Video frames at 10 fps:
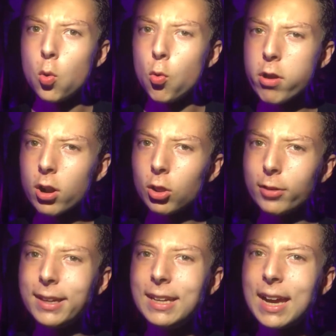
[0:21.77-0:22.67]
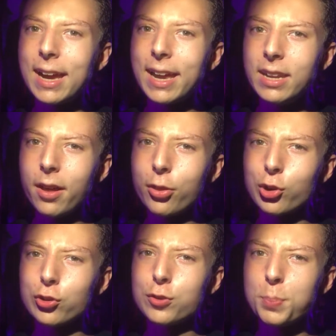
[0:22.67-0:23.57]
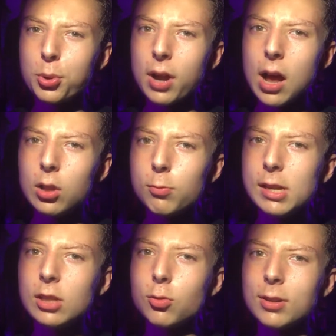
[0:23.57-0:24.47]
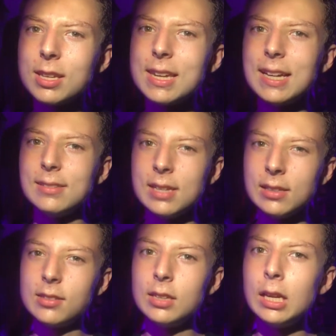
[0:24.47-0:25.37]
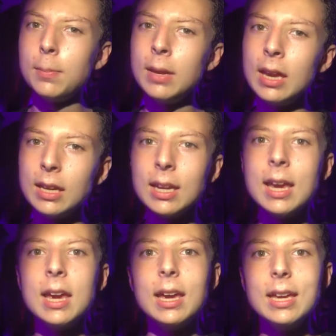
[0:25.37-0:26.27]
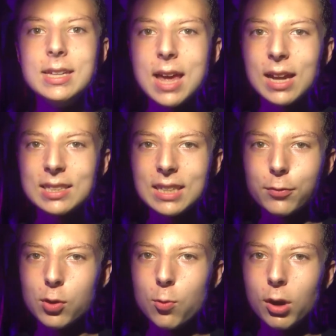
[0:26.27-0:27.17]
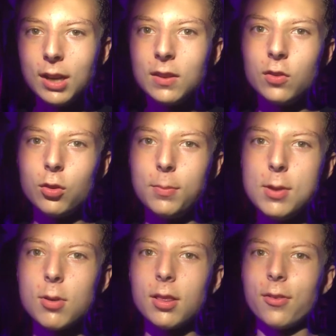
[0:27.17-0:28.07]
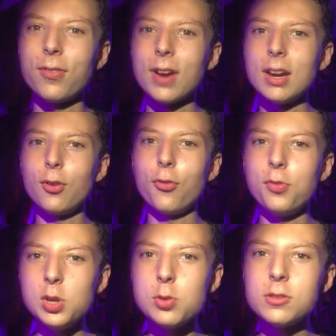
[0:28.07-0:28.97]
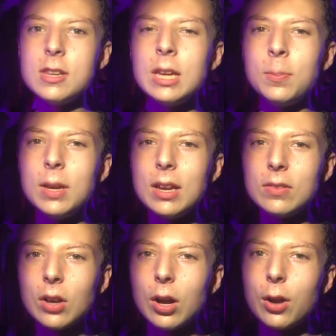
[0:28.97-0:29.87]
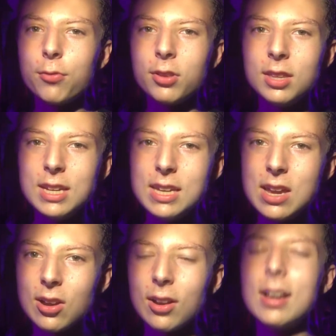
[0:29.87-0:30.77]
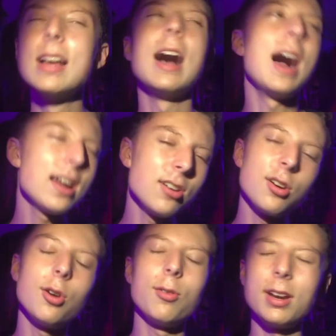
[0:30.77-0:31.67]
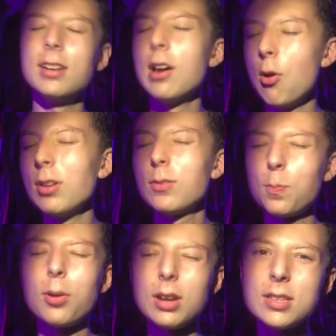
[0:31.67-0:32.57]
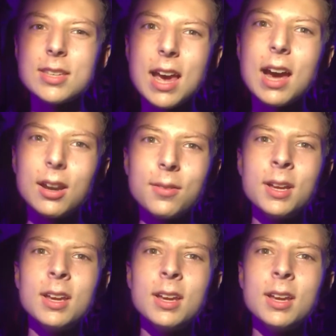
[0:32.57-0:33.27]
we are looking at another Spirit Halloween twenty nineteen sneak peek. Yes, everyone, this is going to be one of the final few sneak peeks of the year. I know, I know, it's pretty sad.